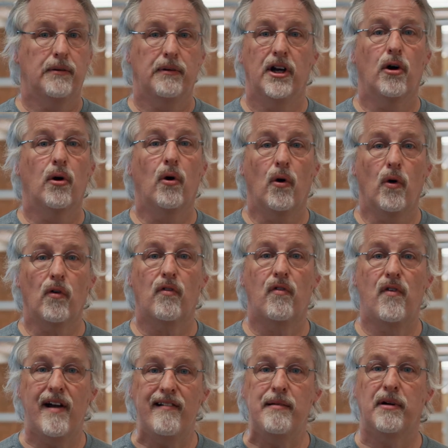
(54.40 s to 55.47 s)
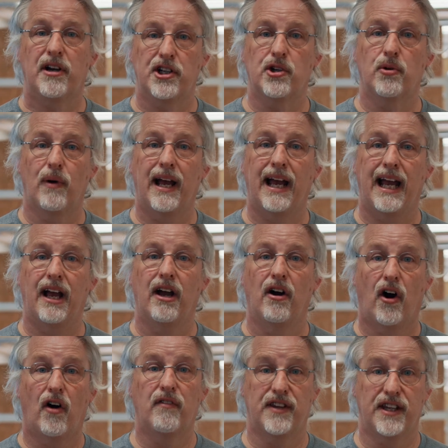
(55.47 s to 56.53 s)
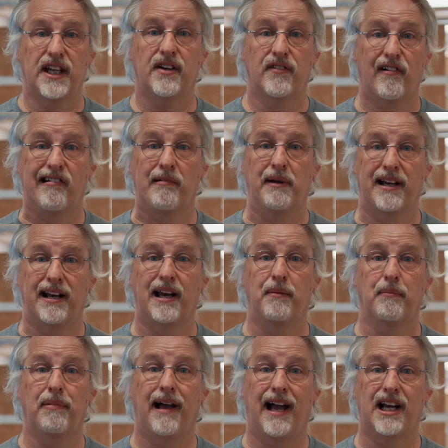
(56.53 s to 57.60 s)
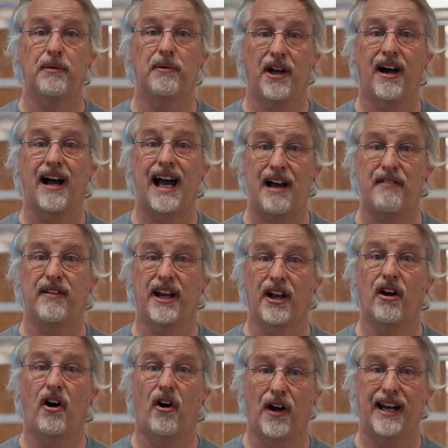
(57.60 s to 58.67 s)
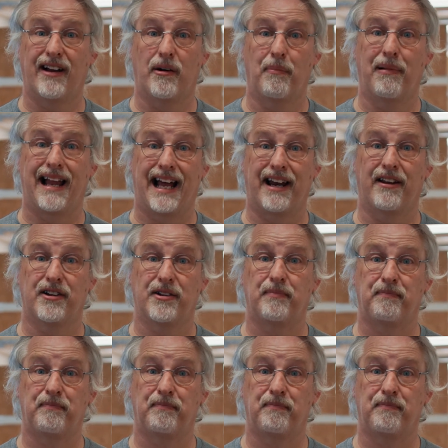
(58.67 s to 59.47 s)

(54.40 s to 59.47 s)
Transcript: We are all very much aware of the environmental impact we are having on our planet.